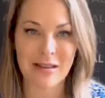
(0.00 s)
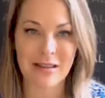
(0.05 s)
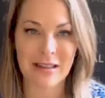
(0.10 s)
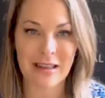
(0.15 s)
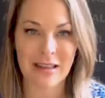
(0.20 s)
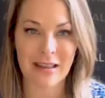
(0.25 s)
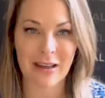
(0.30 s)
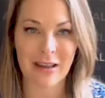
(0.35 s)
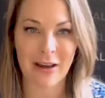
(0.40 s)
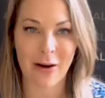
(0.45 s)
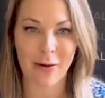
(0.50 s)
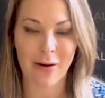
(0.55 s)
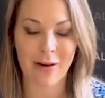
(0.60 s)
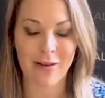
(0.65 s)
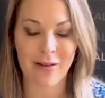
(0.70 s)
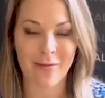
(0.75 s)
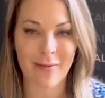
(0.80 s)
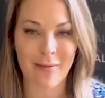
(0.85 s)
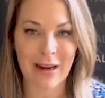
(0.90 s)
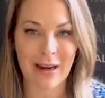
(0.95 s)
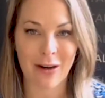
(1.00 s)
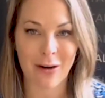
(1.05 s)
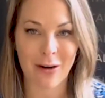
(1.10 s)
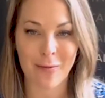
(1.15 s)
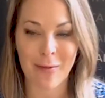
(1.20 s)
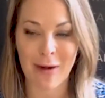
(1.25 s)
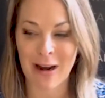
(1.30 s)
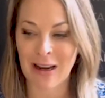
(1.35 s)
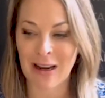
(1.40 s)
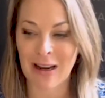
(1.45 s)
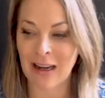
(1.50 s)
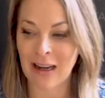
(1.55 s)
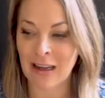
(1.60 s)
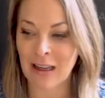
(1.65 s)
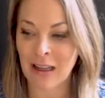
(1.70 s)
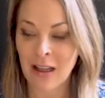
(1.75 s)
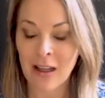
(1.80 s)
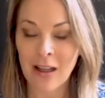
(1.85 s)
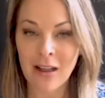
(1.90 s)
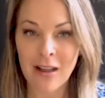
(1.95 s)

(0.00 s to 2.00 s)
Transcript: CEO of Mako Mining.